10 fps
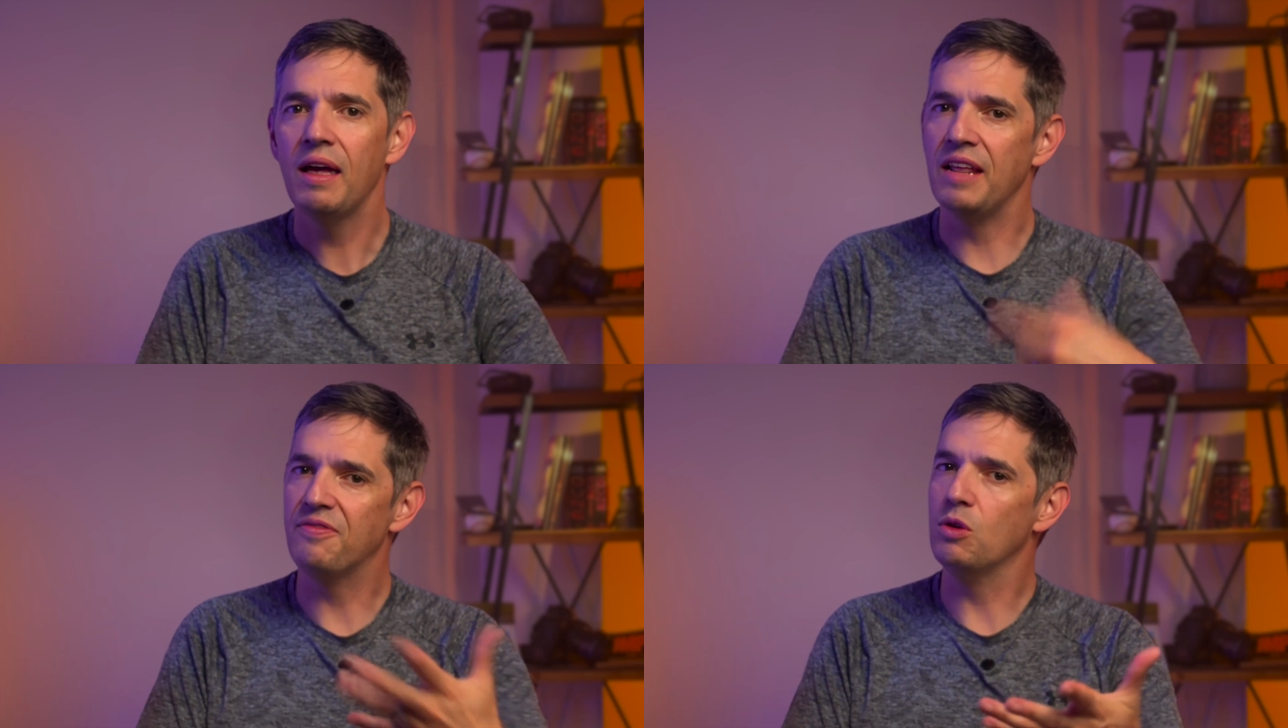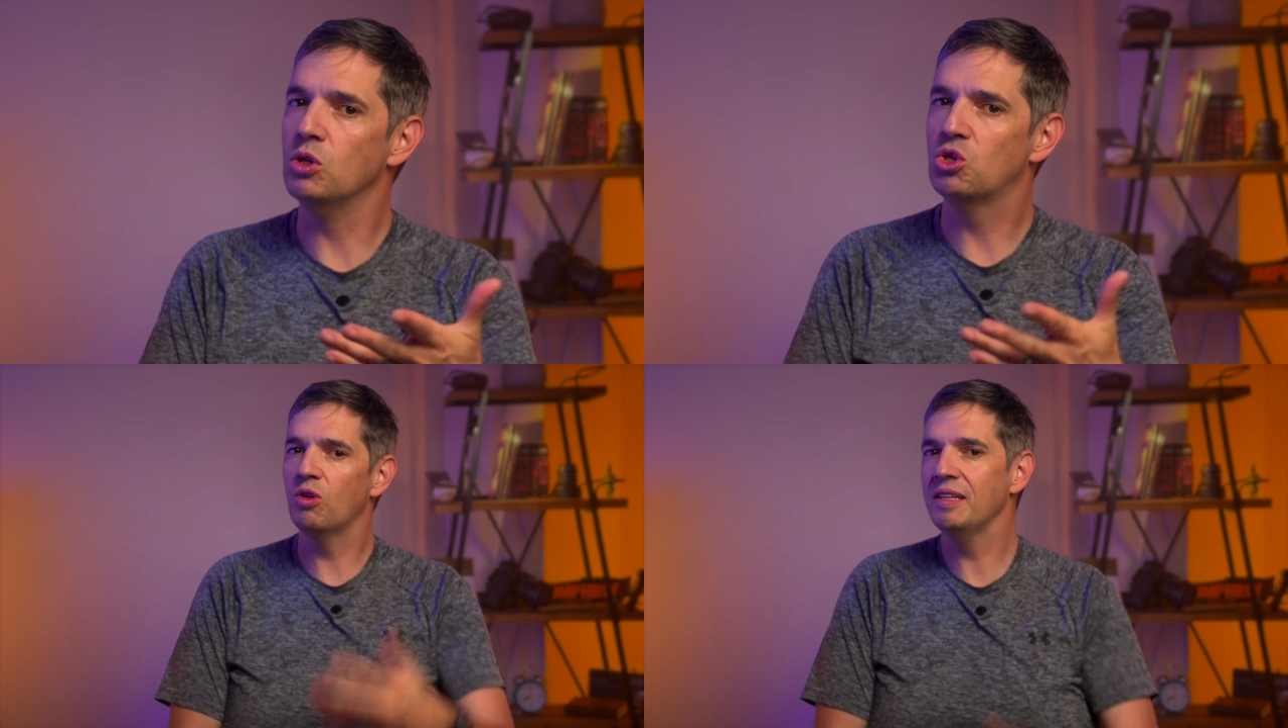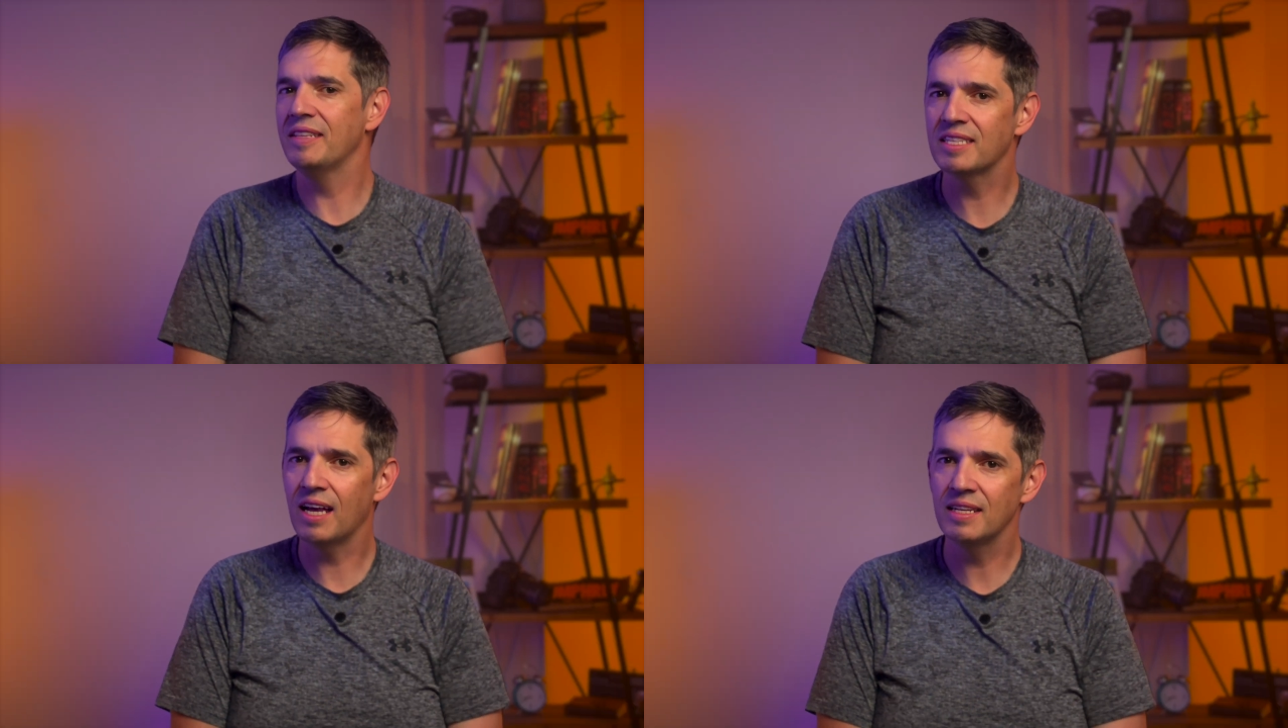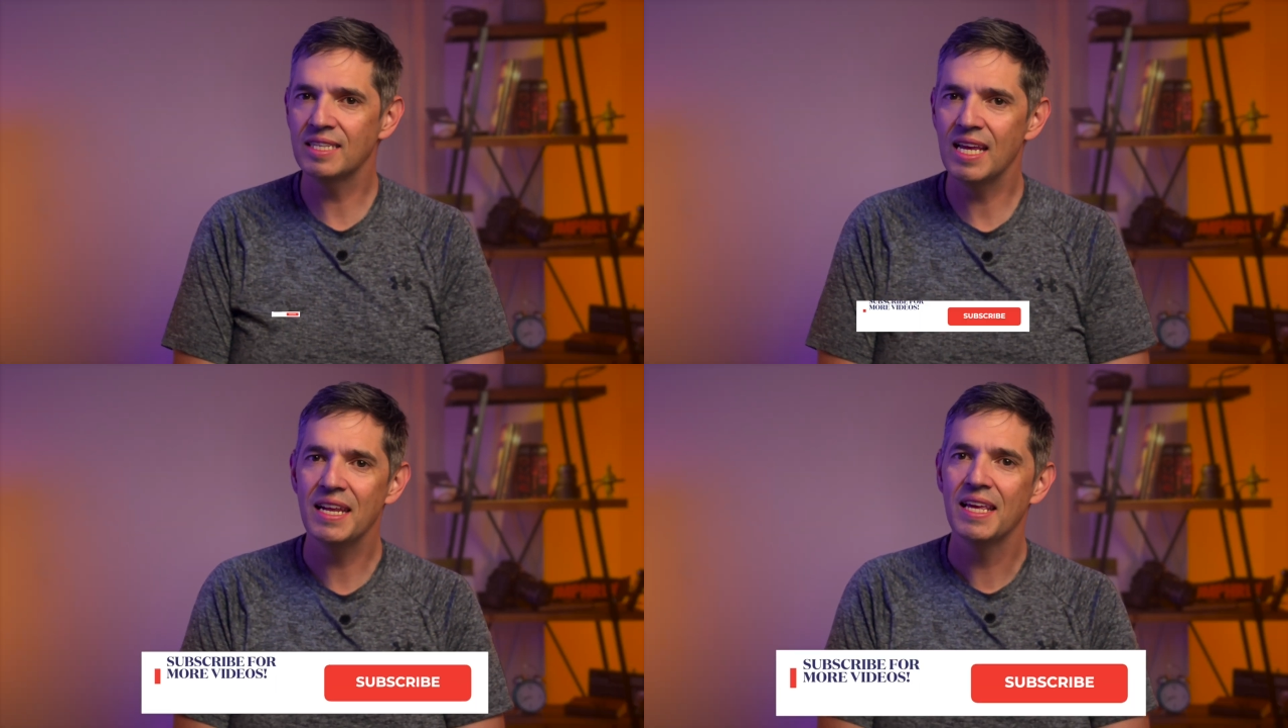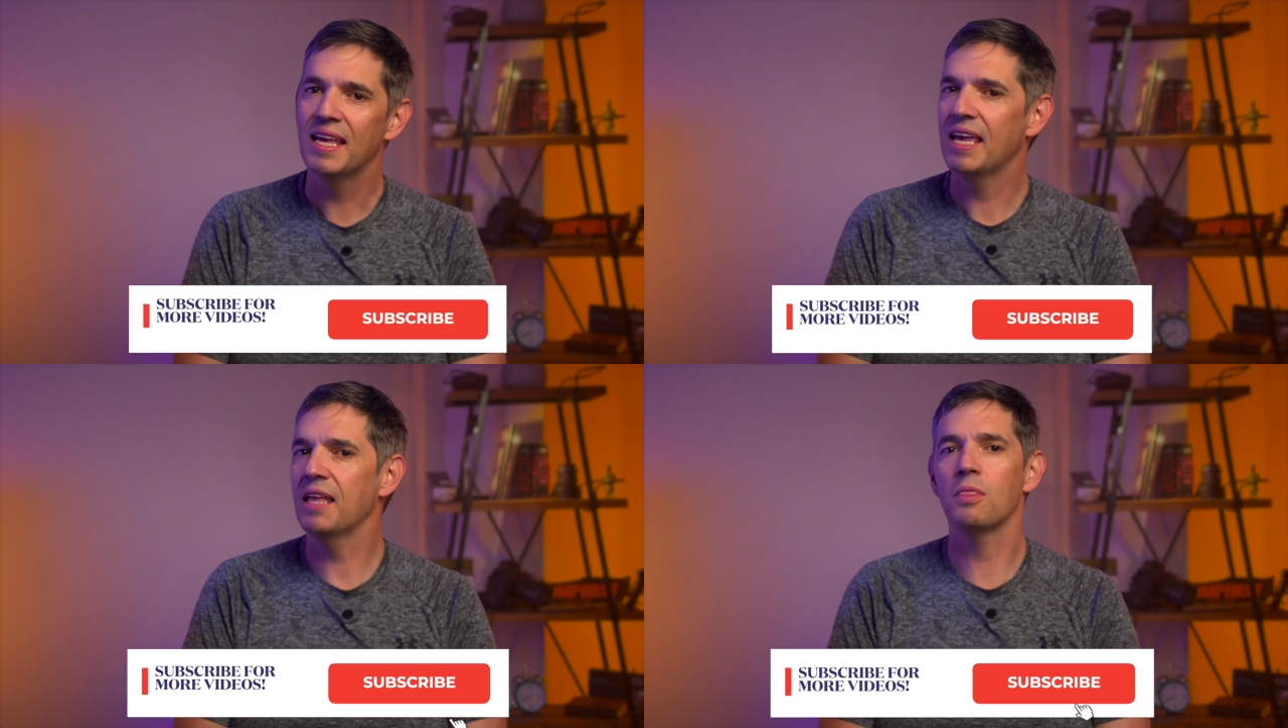And if you enjoyed this content,
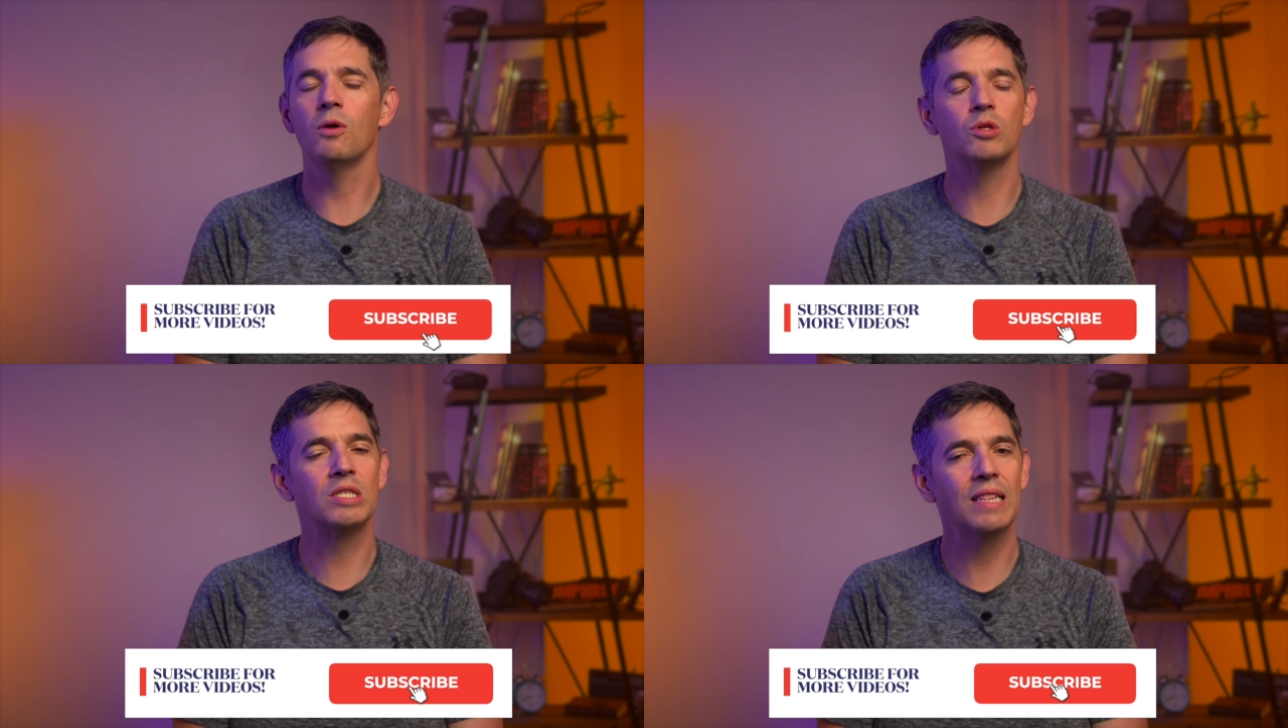hit those